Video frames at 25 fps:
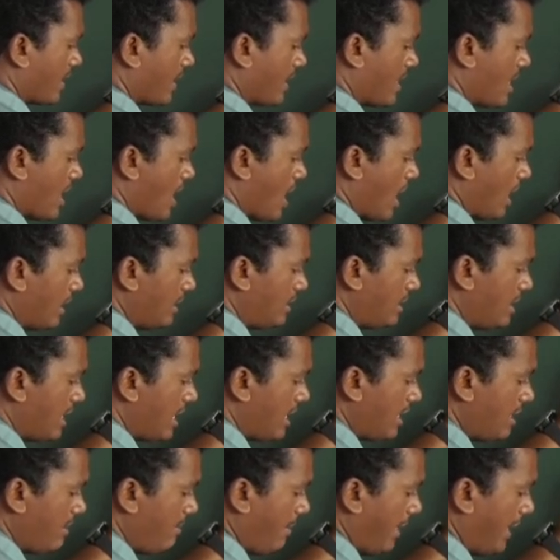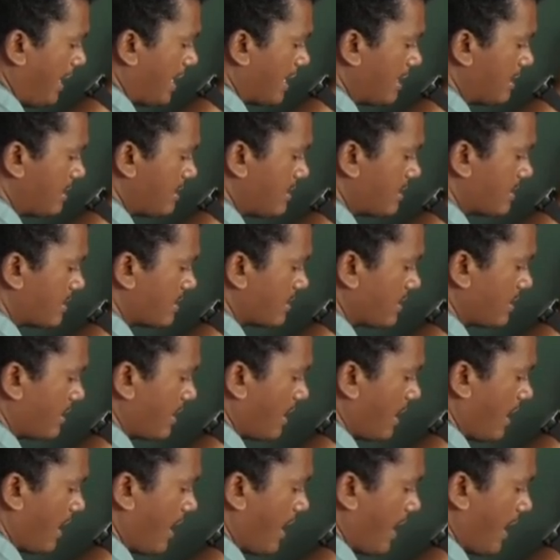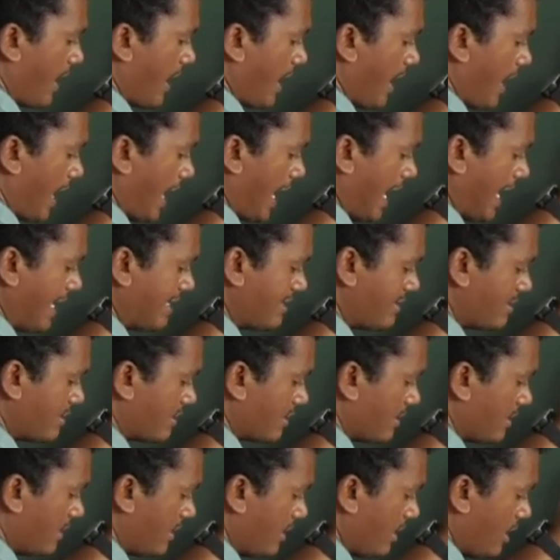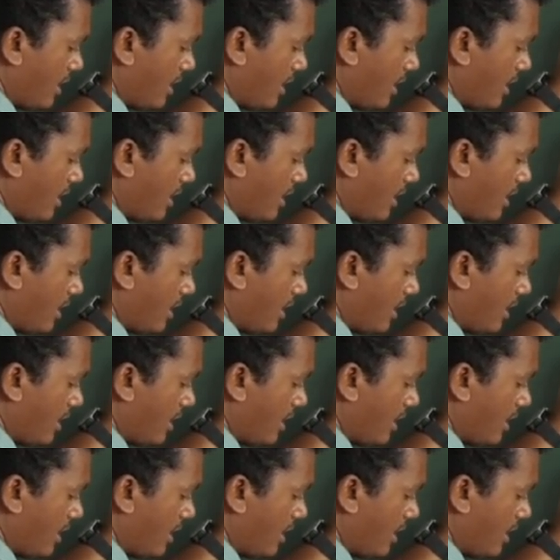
the alkali metals has